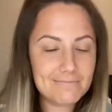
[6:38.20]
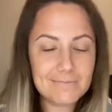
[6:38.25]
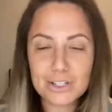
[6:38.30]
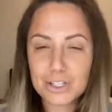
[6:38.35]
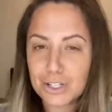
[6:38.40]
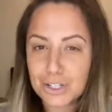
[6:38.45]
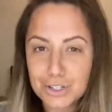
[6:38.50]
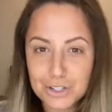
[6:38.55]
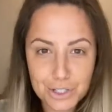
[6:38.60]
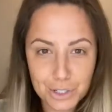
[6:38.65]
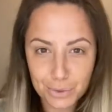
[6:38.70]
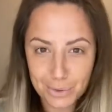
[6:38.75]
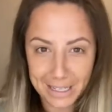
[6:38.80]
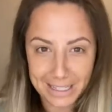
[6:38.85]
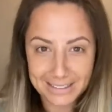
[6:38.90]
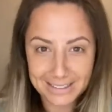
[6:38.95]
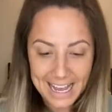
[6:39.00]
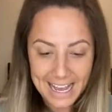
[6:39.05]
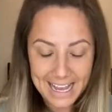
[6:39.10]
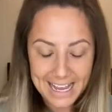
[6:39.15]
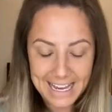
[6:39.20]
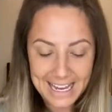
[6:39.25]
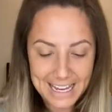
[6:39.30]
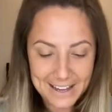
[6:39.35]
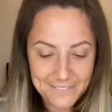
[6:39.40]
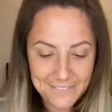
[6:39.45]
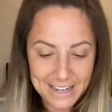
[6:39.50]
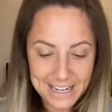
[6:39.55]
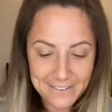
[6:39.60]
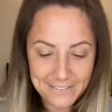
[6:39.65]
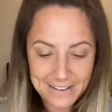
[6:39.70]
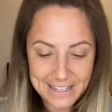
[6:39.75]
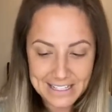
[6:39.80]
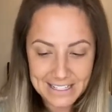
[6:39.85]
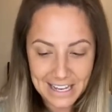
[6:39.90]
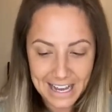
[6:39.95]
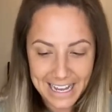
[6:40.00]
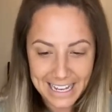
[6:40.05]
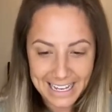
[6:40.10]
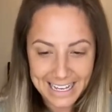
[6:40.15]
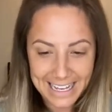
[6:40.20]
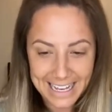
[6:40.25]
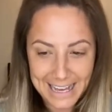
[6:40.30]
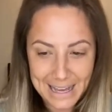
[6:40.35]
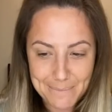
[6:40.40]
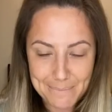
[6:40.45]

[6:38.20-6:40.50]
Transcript: just do it. Even if it's like